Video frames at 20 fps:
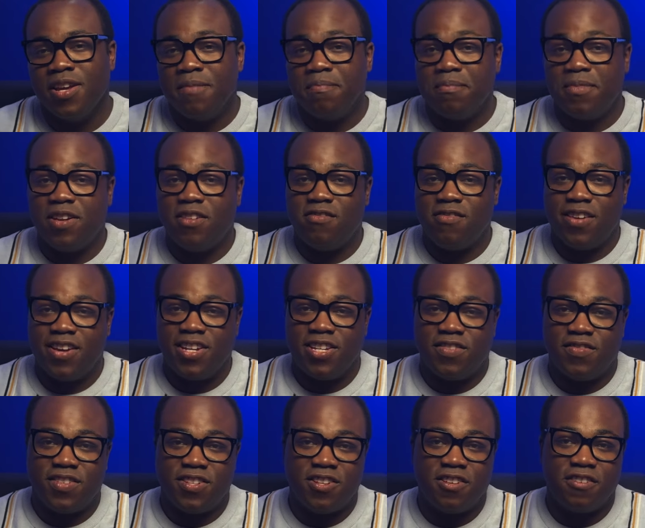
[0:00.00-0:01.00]

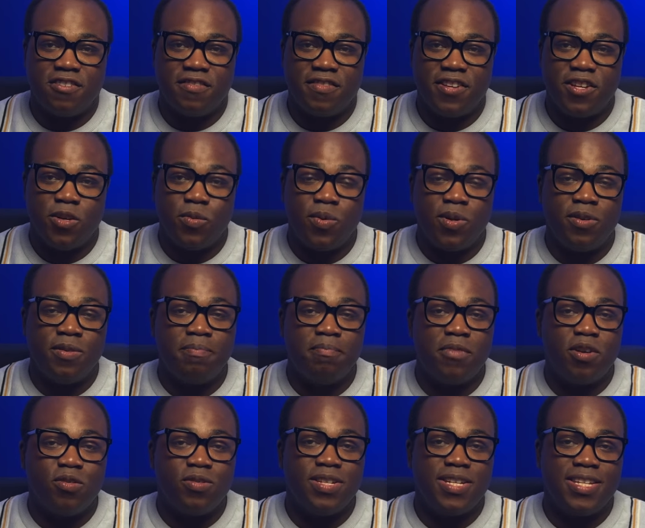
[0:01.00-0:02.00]
mid-range photography, you will in
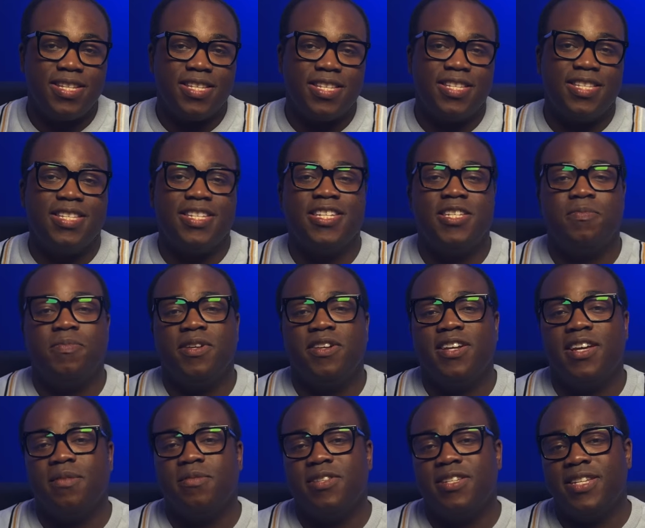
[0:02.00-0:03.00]
most instances be
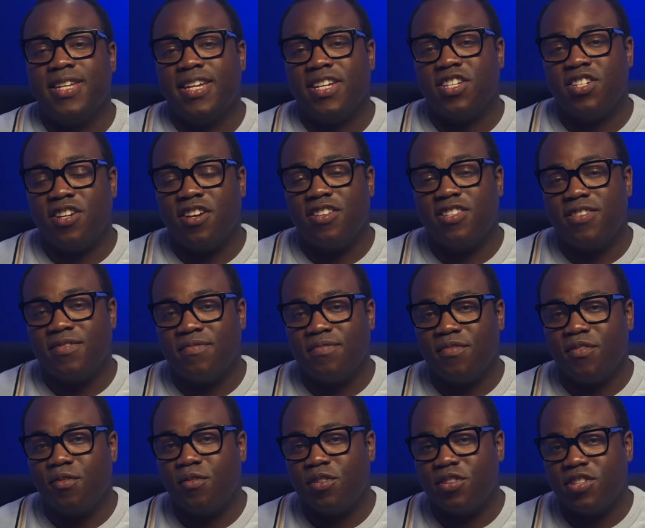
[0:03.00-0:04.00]
unable to take shots and
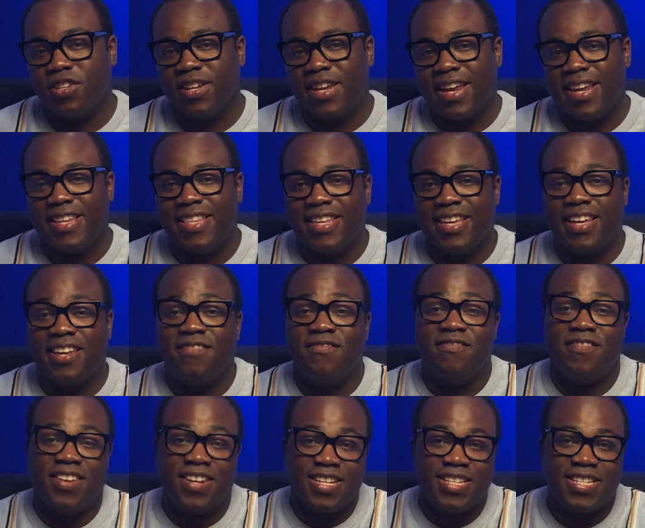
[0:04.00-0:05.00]
focus on anything at
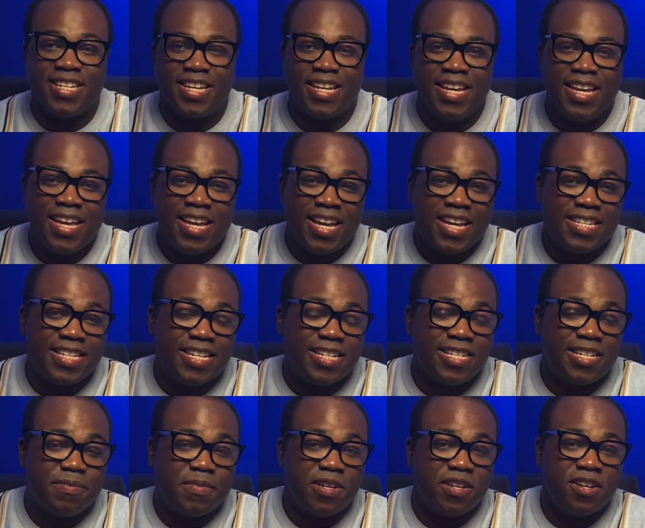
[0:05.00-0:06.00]
infinity,
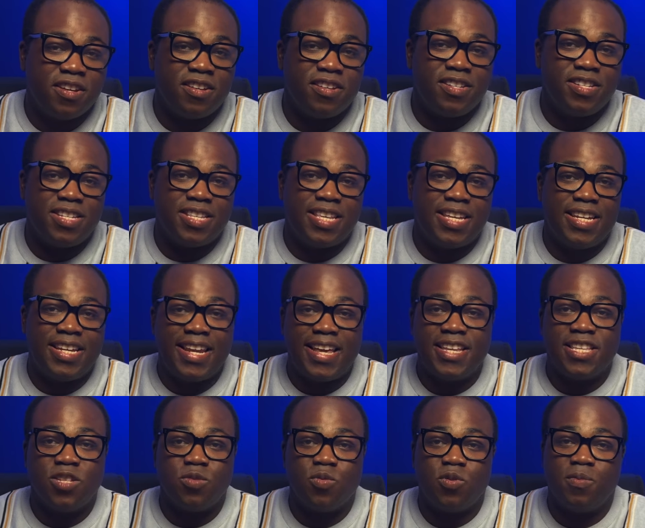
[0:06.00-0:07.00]
essentially because the
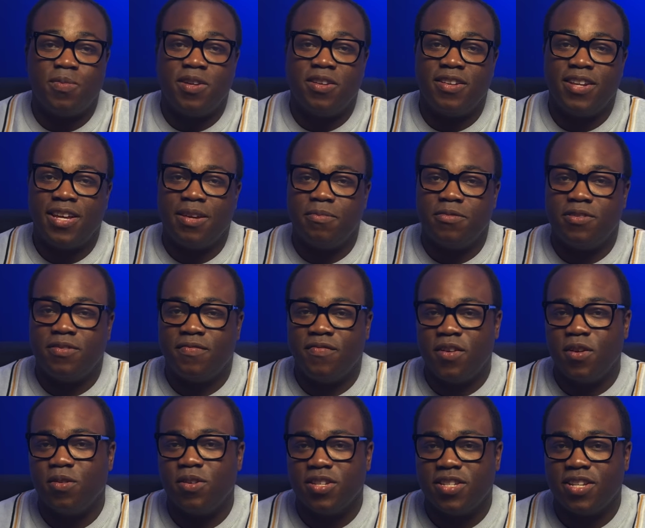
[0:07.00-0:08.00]
lens will be unable to
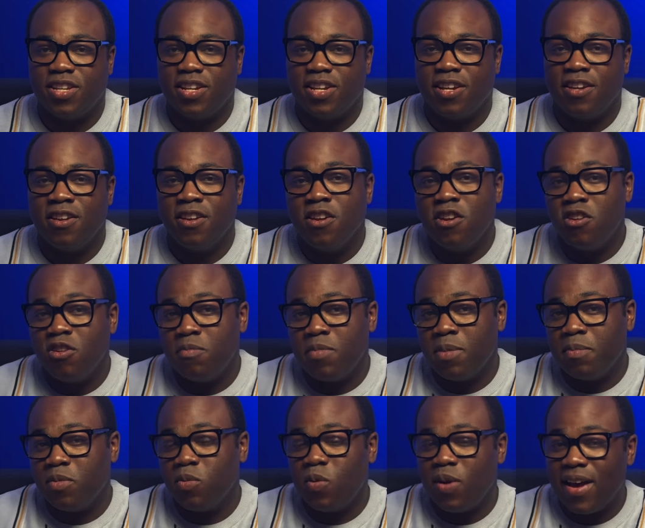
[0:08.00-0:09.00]
focus on it.
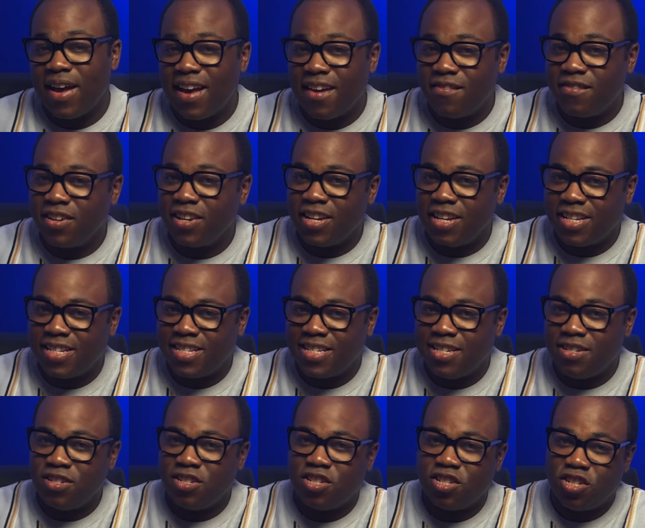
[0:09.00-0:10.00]
Remember what having an
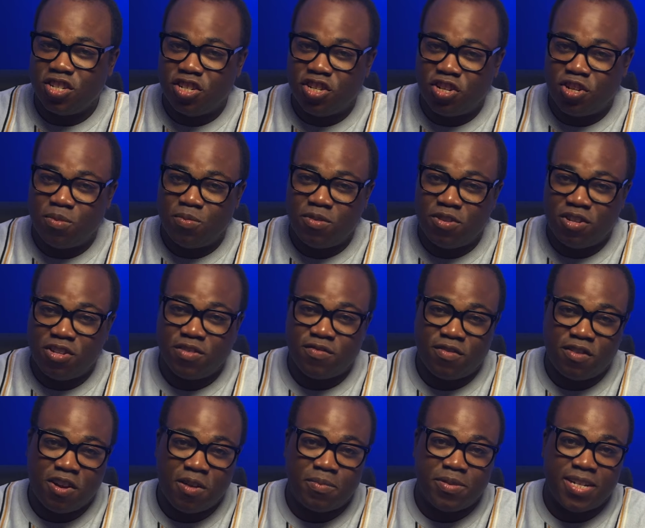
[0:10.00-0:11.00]
extension tube does
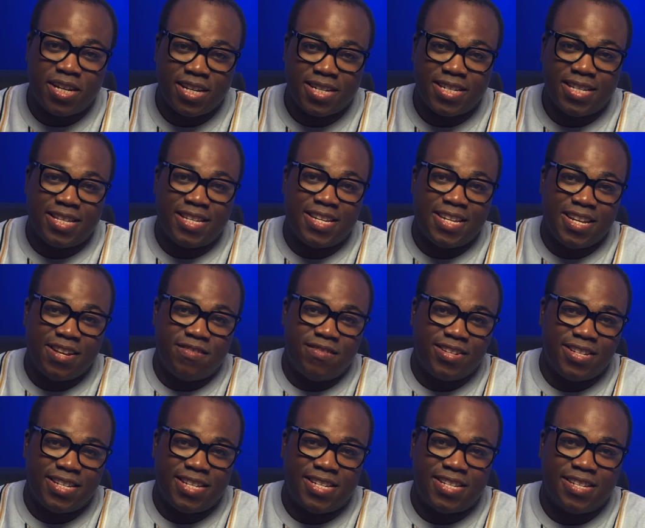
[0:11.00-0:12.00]
for objects at the
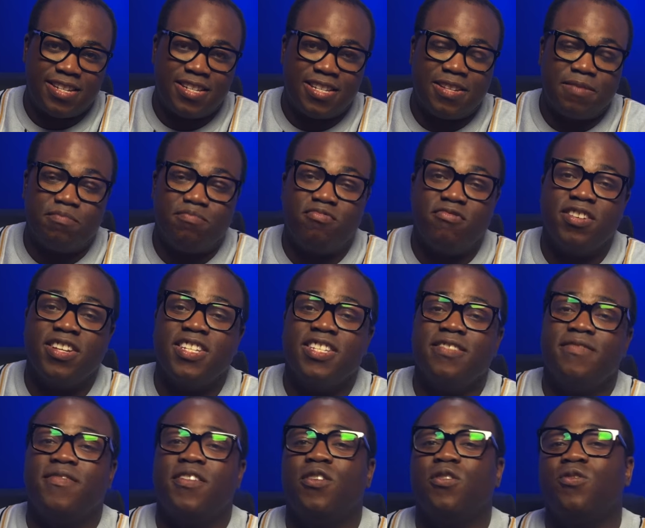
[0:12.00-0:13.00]
nearest distance. It brings
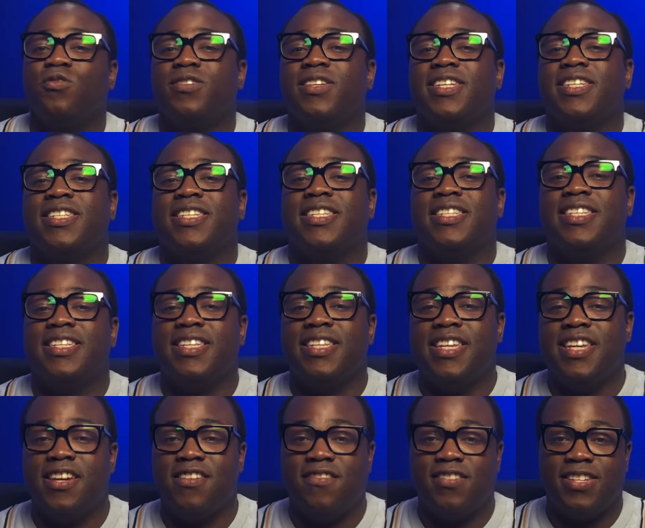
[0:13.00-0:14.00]
the focal distance
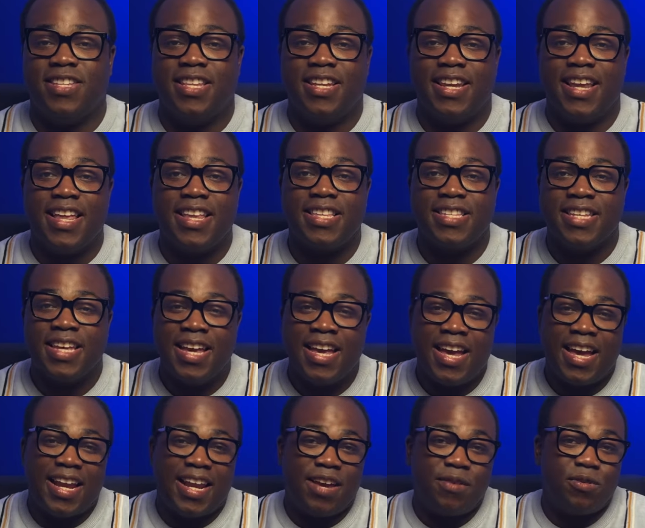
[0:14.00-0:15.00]
nearer to the lens,
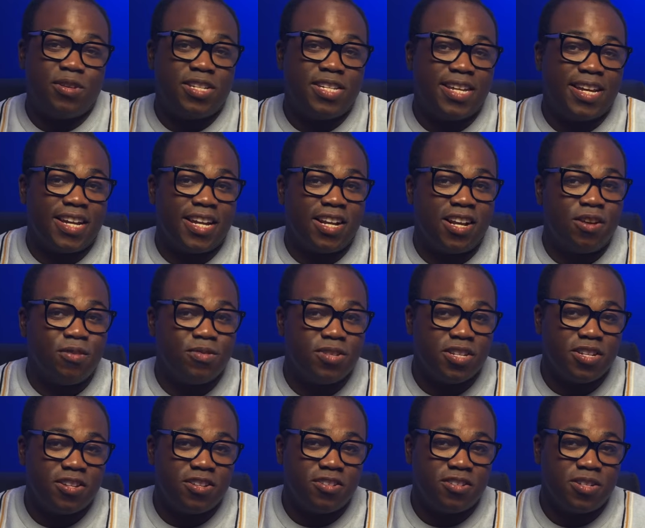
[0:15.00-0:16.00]
allowing you to get
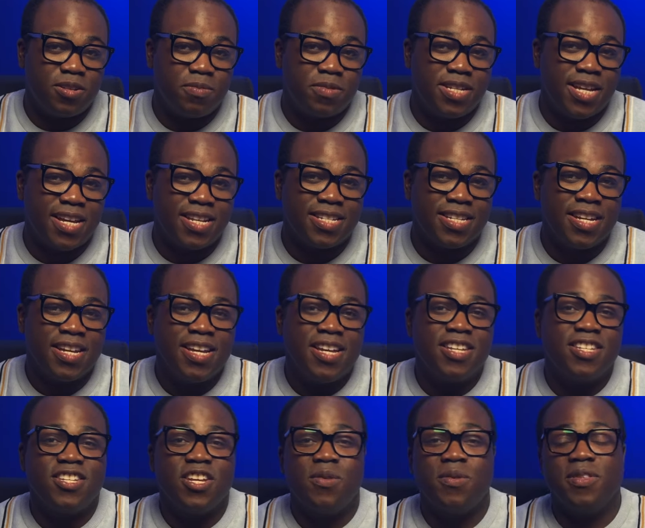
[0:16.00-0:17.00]
closer to the subject.
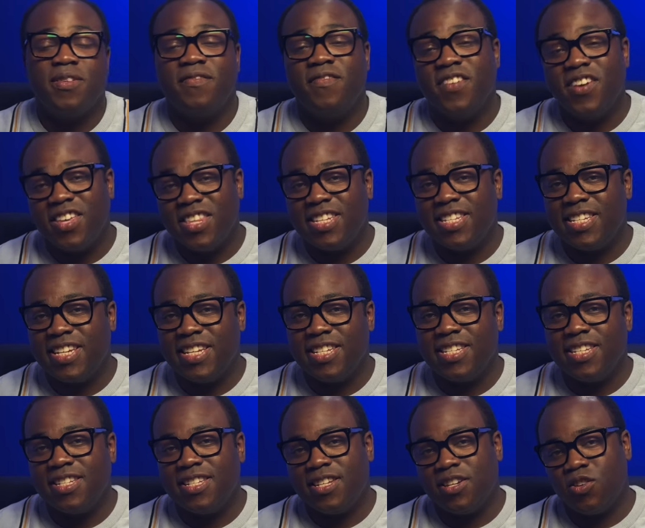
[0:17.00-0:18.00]
So at the furthest
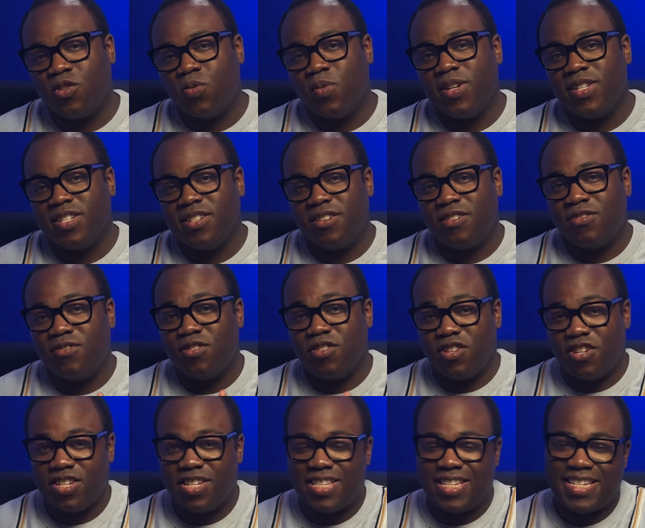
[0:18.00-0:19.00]
distance, it always so
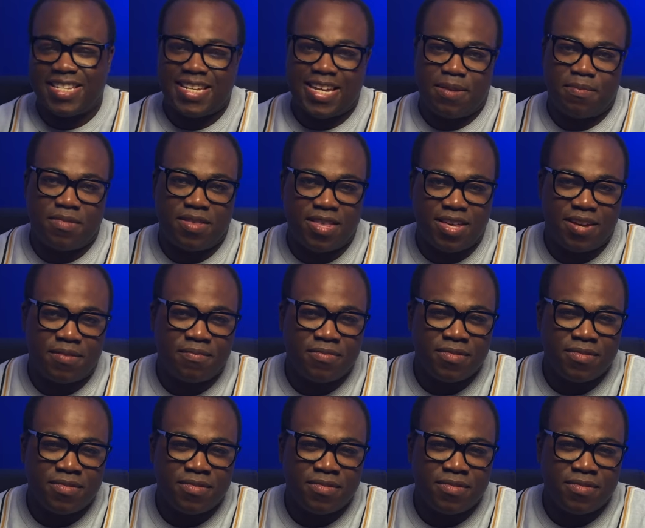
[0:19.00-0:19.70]
does the same thing.